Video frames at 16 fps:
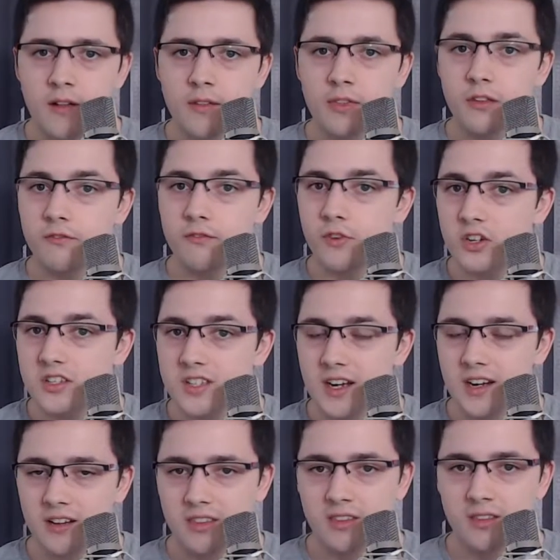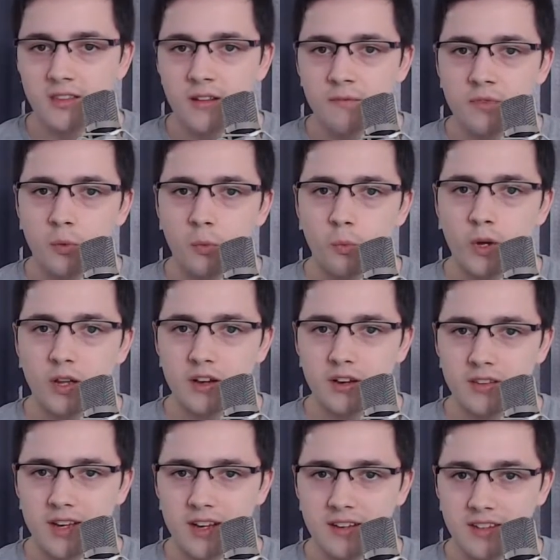The voice acting, Will
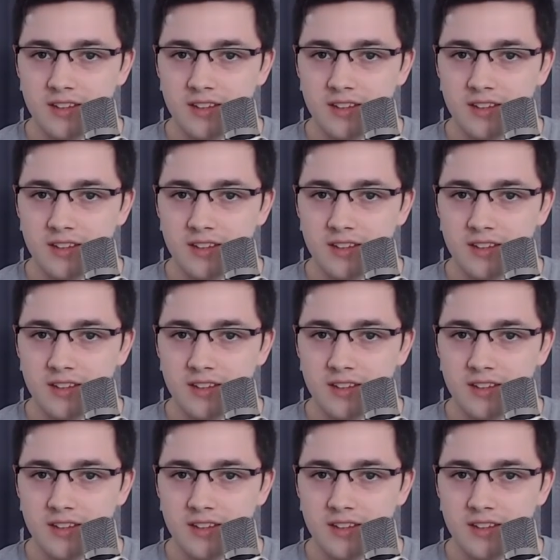Arnett